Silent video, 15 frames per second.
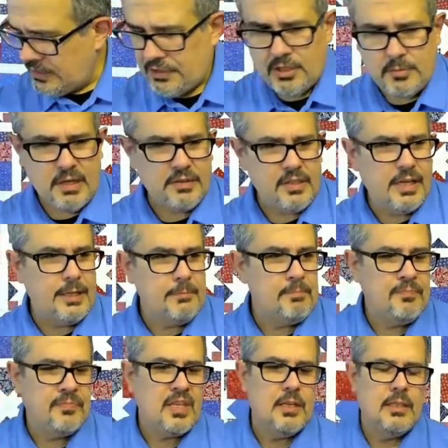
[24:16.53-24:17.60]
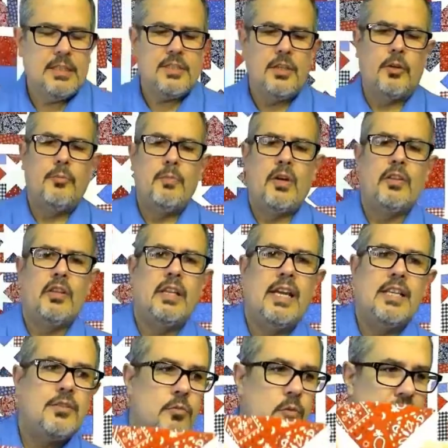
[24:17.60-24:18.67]
Sorry about that. So on the
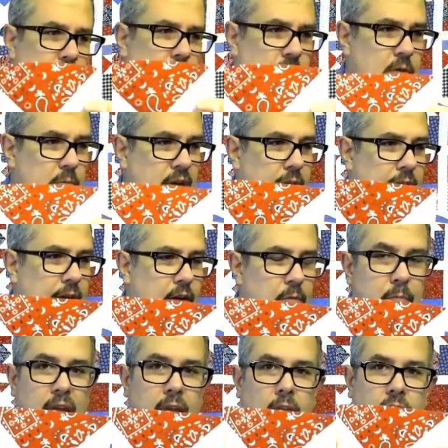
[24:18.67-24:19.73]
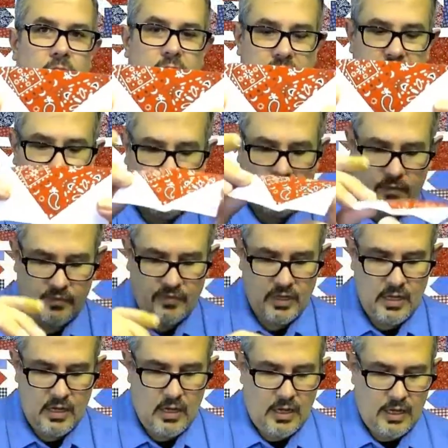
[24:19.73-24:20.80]
last one, we talked about how to make these out of
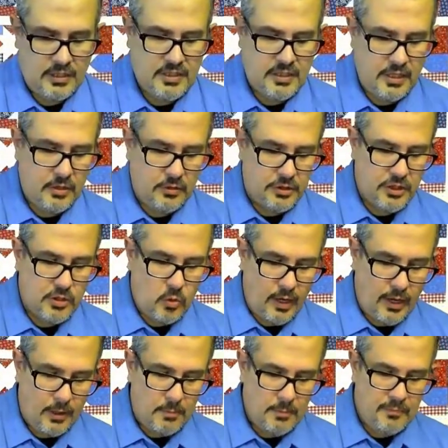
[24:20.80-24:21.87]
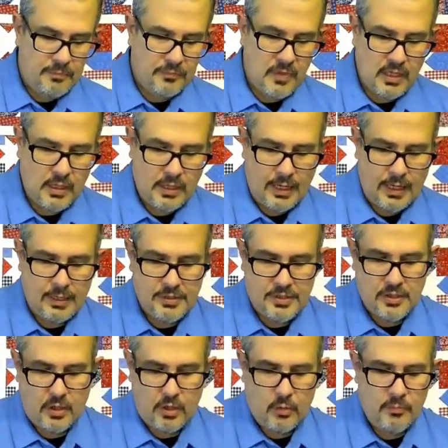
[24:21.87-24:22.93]
a single square. And
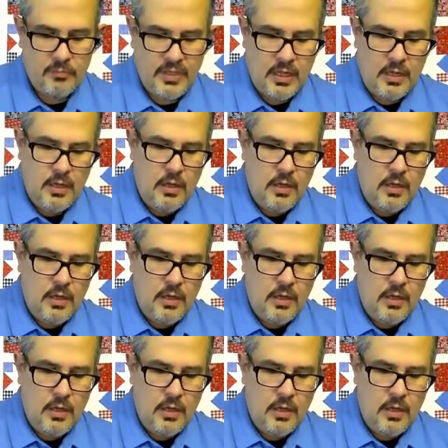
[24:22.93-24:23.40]
so